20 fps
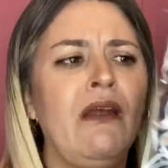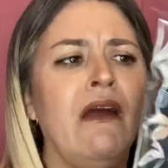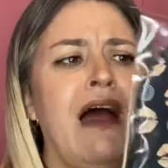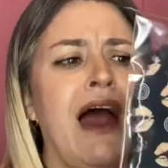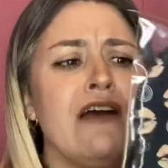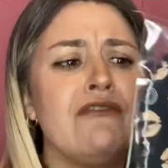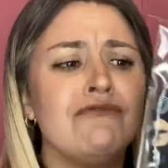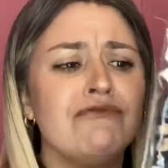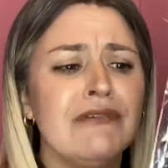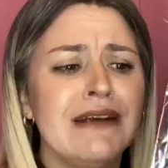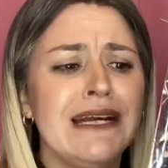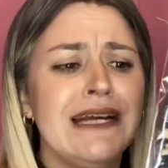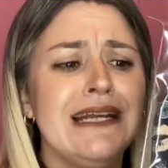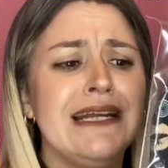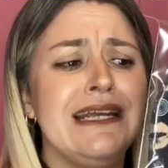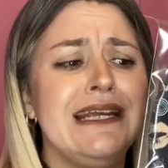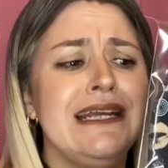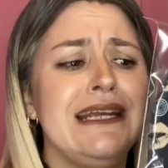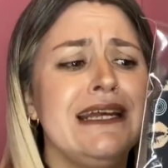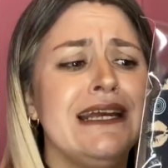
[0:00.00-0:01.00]
I
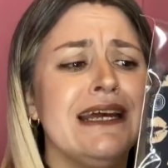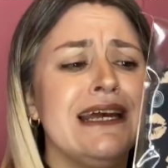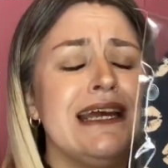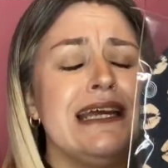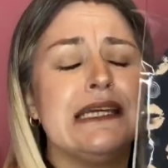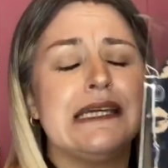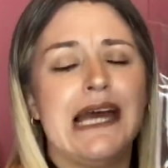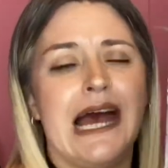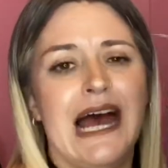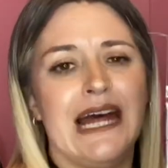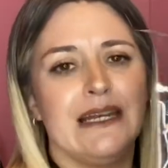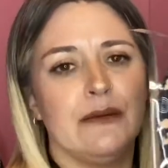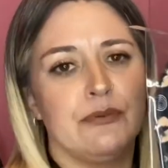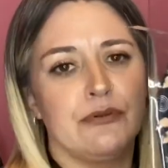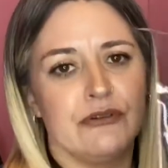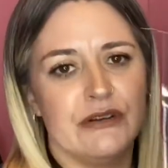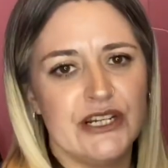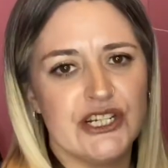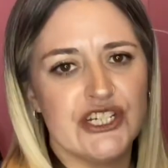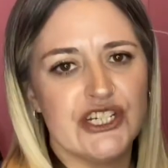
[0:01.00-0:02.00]
really can
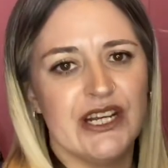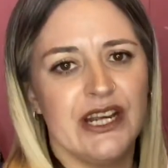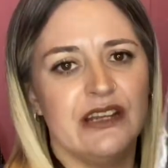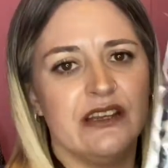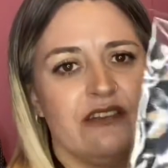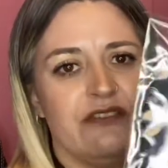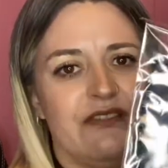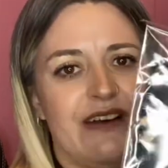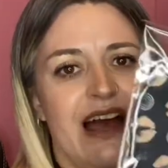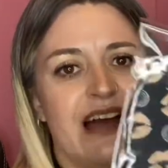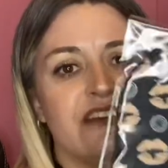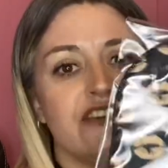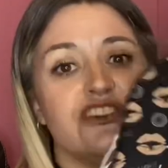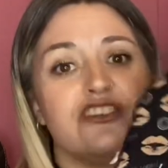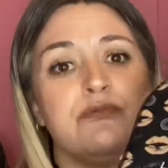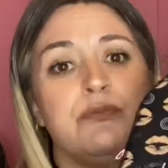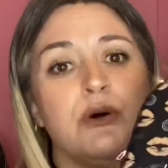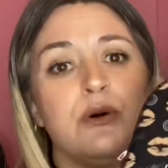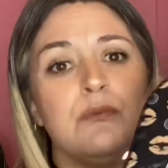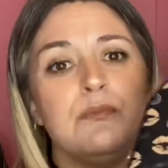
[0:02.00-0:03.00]
appreciate the fact that
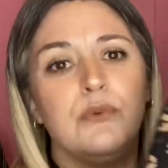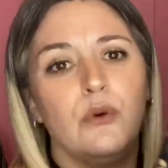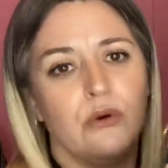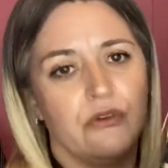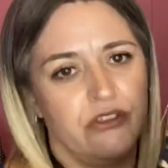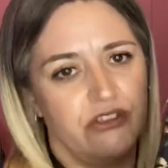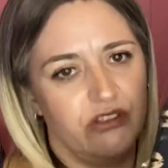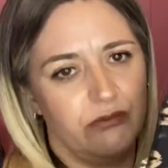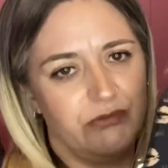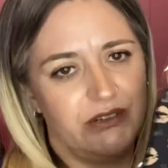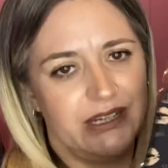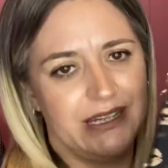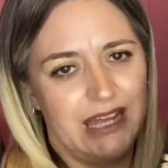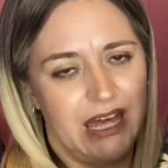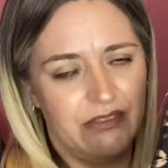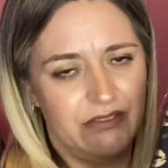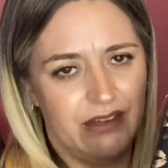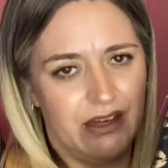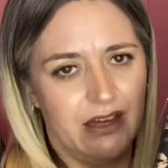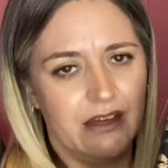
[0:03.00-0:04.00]
they've put both of them
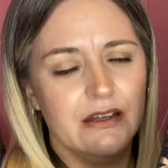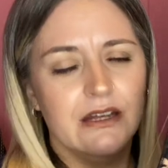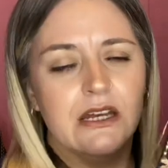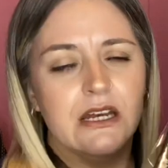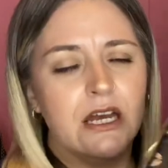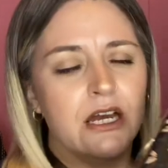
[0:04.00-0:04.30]
together.